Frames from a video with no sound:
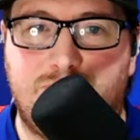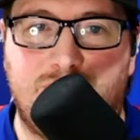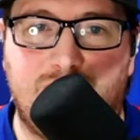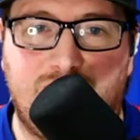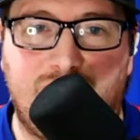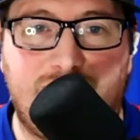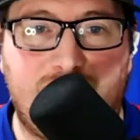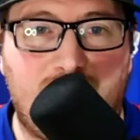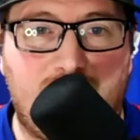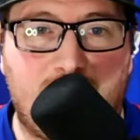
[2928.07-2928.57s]

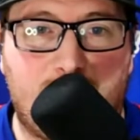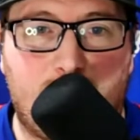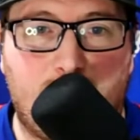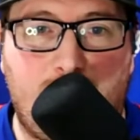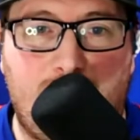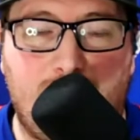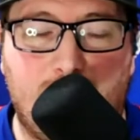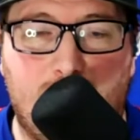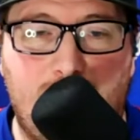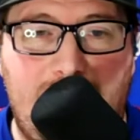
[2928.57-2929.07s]
Living on a
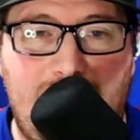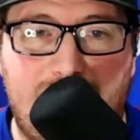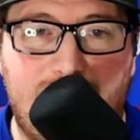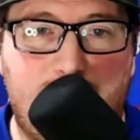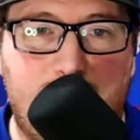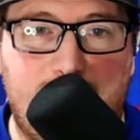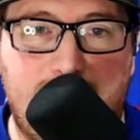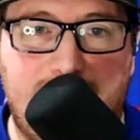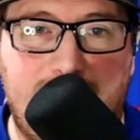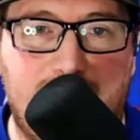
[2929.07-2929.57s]
Prayer, we're
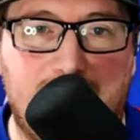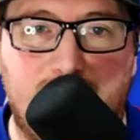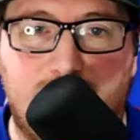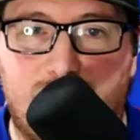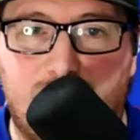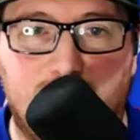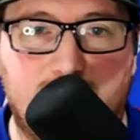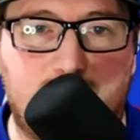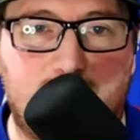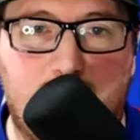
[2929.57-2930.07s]
halfway there. The
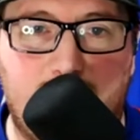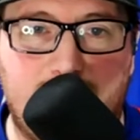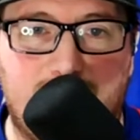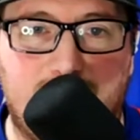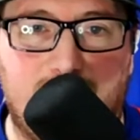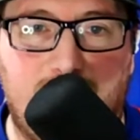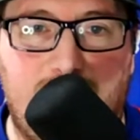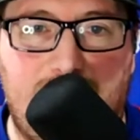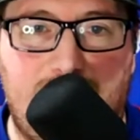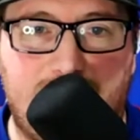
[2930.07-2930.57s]
first
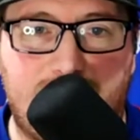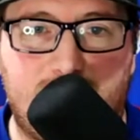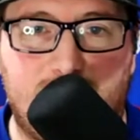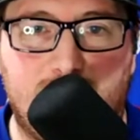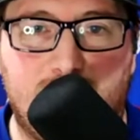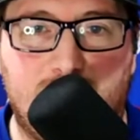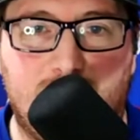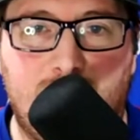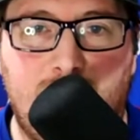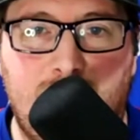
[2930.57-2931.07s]
whistle
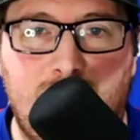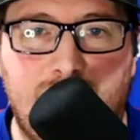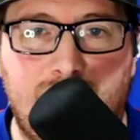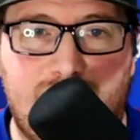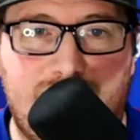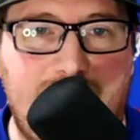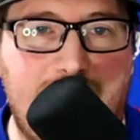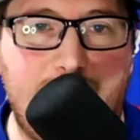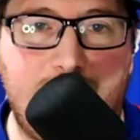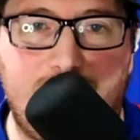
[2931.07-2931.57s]
after the
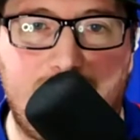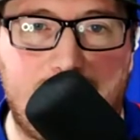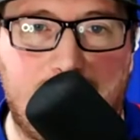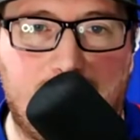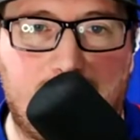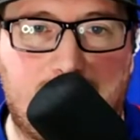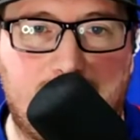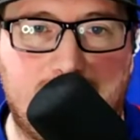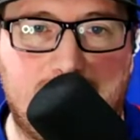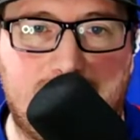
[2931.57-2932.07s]
10-minute
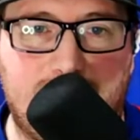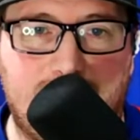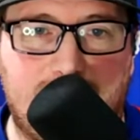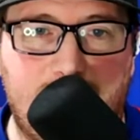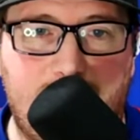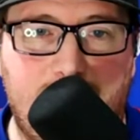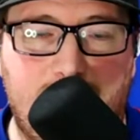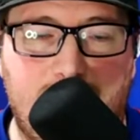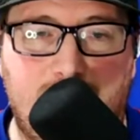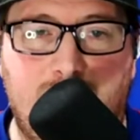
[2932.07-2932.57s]
mark in the second
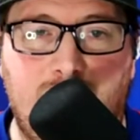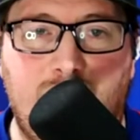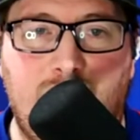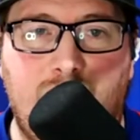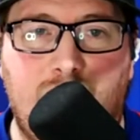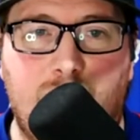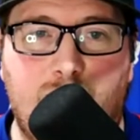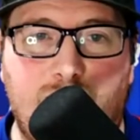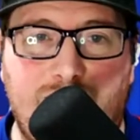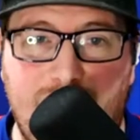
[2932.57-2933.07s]
period.
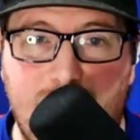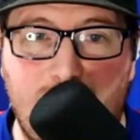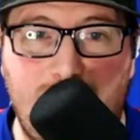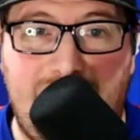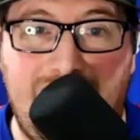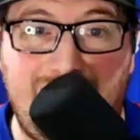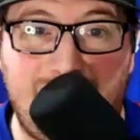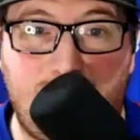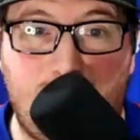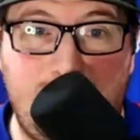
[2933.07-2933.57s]
We're
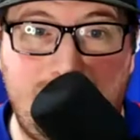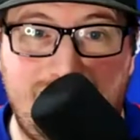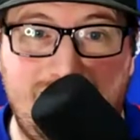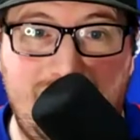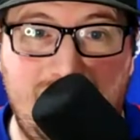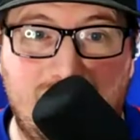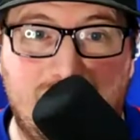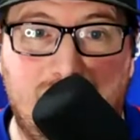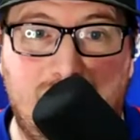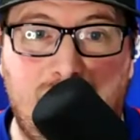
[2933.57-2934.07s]
halfway
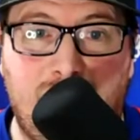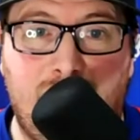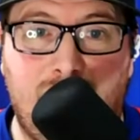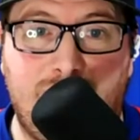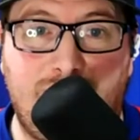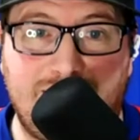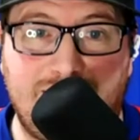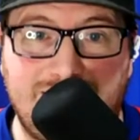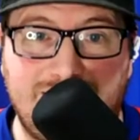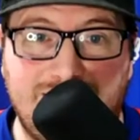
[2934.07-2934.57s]
there.
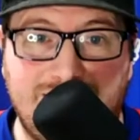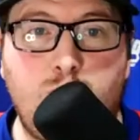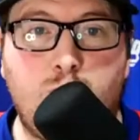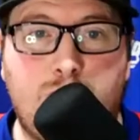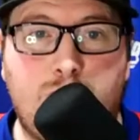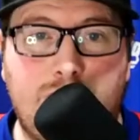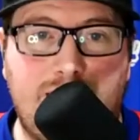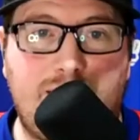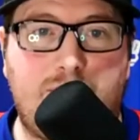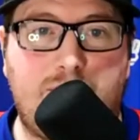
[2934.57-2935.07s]
That's how you
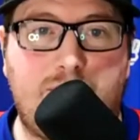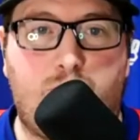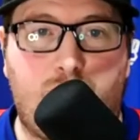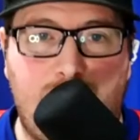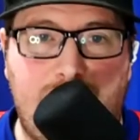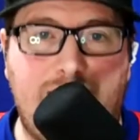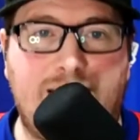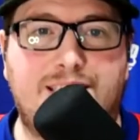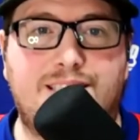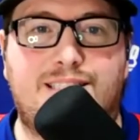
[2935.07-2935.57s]
get
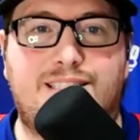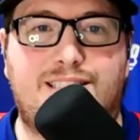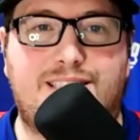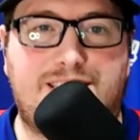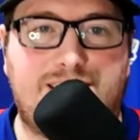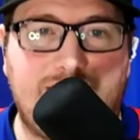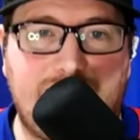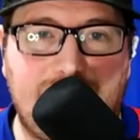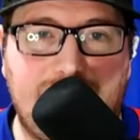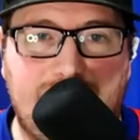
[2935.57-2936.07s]
fans
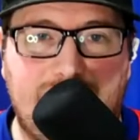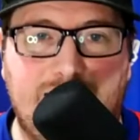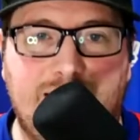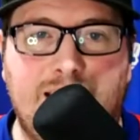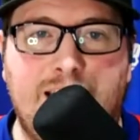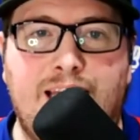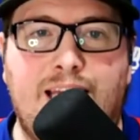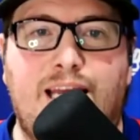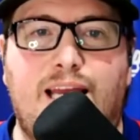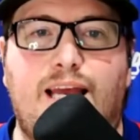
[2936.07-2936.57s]
singing.
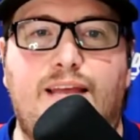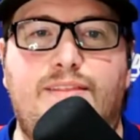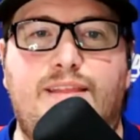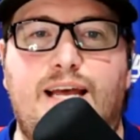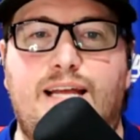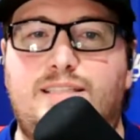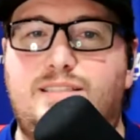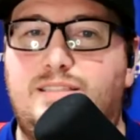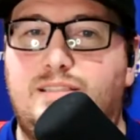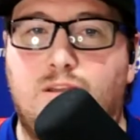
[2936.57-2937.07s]
And
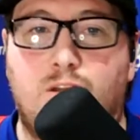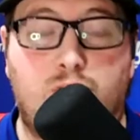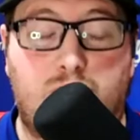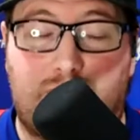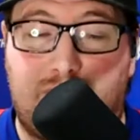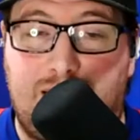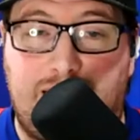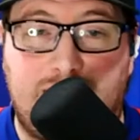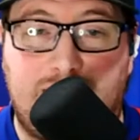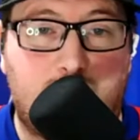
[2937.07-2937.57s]
that's what
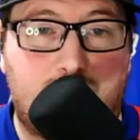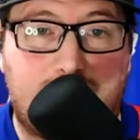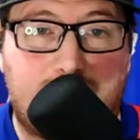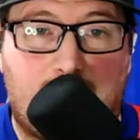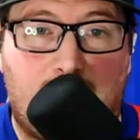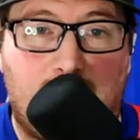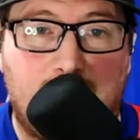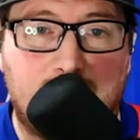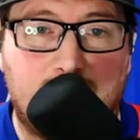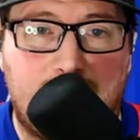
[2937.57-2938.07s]
the
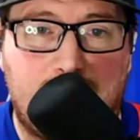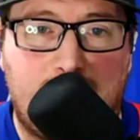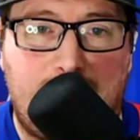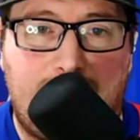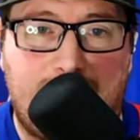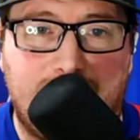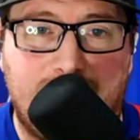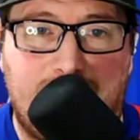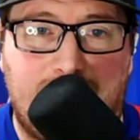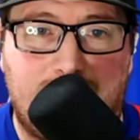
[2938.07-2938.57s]
Colorado
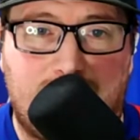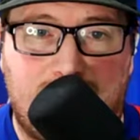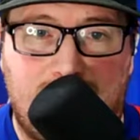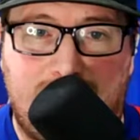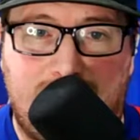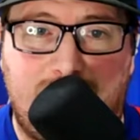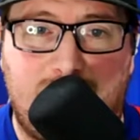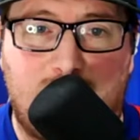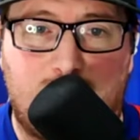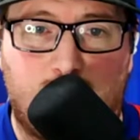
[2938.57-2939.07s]
Avalanche did.
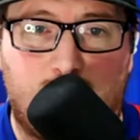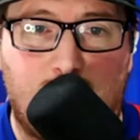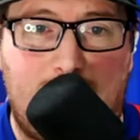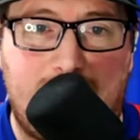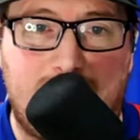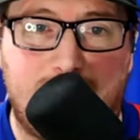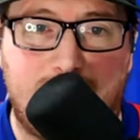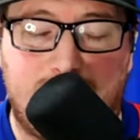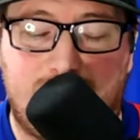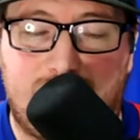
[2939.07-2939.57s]
They just
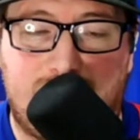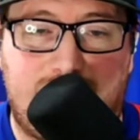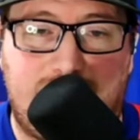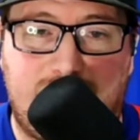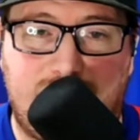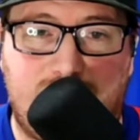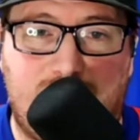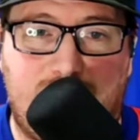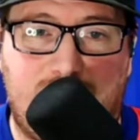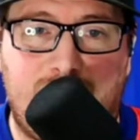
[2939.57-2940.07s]
the
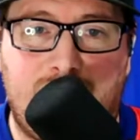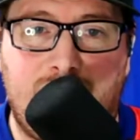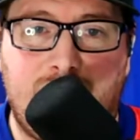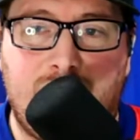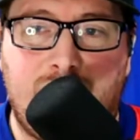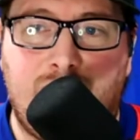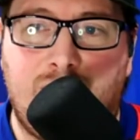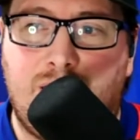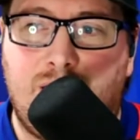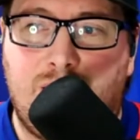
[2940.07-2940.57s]
DJ
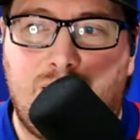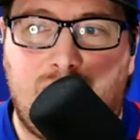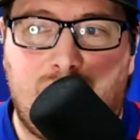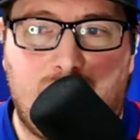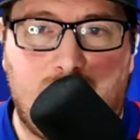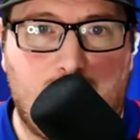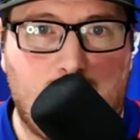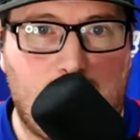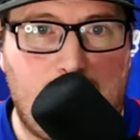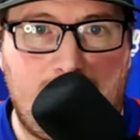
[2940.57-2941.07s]

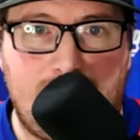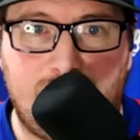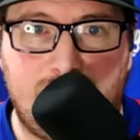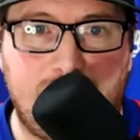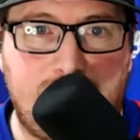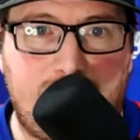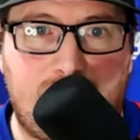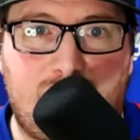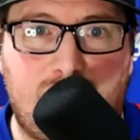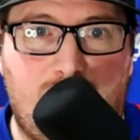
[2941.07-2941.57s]

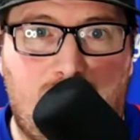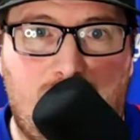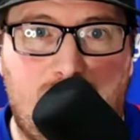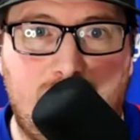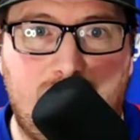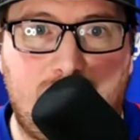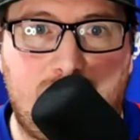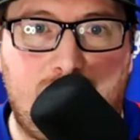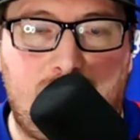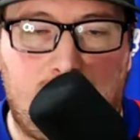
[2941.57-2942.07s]
randomly thought
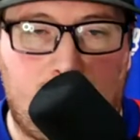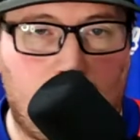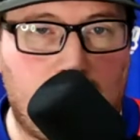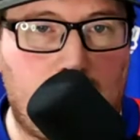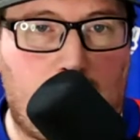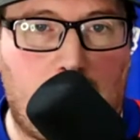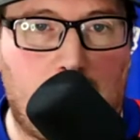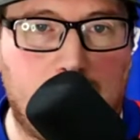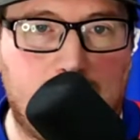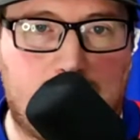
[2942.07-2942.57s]
he heard
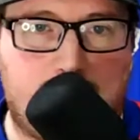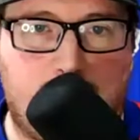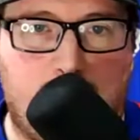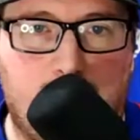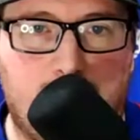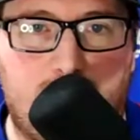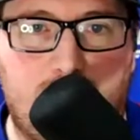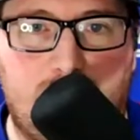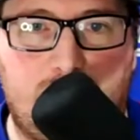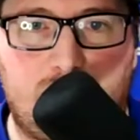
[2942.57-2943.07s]
all the
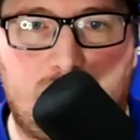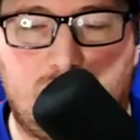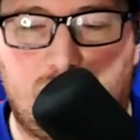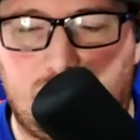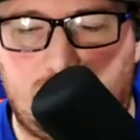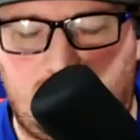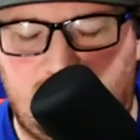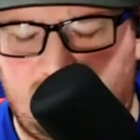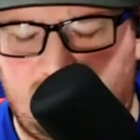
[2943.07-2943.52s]
small things or